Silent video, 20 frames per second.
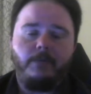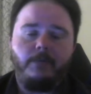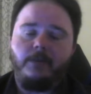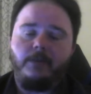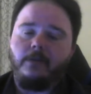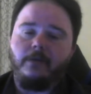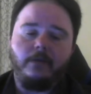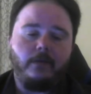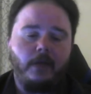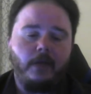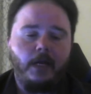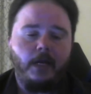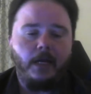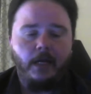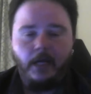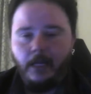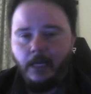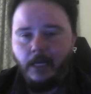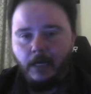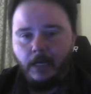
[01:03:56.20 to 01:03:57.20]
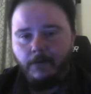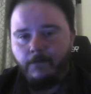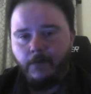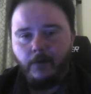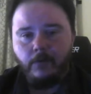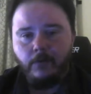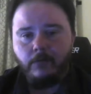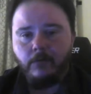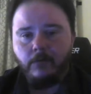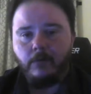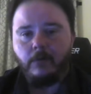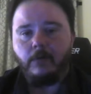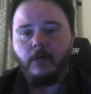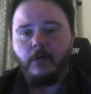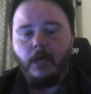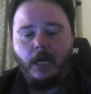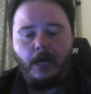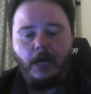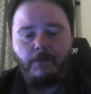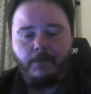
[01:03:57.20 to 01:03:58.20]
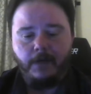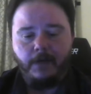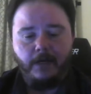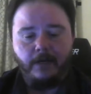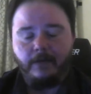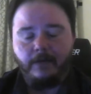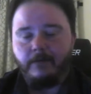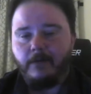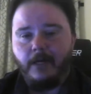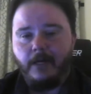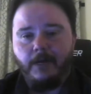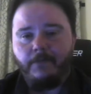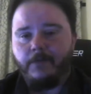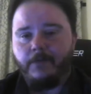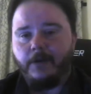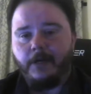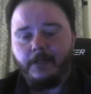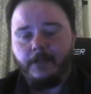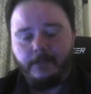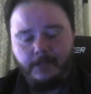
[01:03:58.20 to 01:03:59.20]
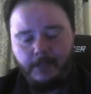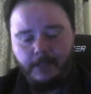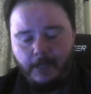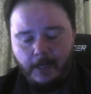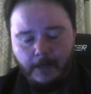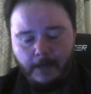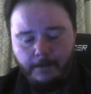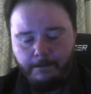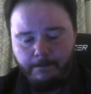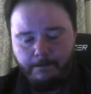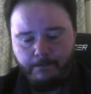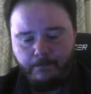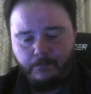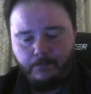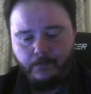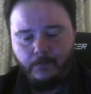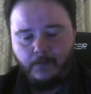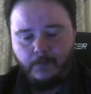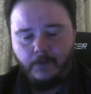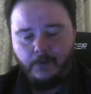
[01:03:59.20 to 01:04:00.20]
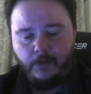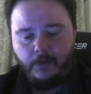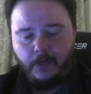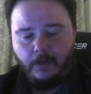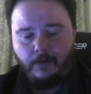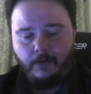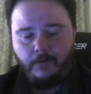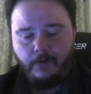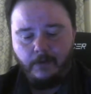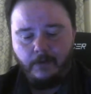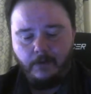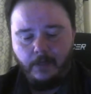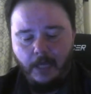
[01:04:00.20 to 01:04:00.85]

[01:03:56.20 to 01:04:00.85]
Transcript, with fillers: I mean, look, I, I got a phone. I've got I've got um, uh,